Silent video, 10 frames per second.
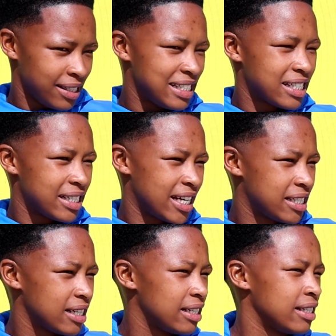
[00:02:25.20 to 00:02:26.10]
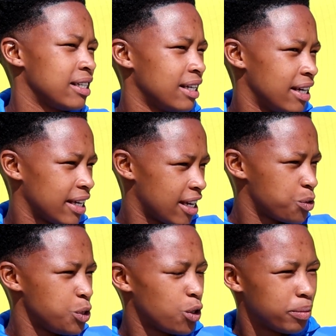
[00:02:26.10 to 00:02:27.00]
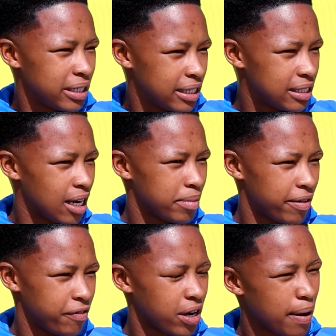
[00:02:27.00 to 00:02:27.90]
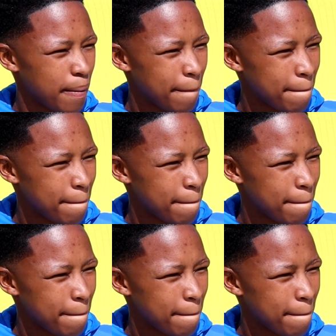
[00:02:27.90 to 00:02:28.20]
internationally, like as we dominate Africa.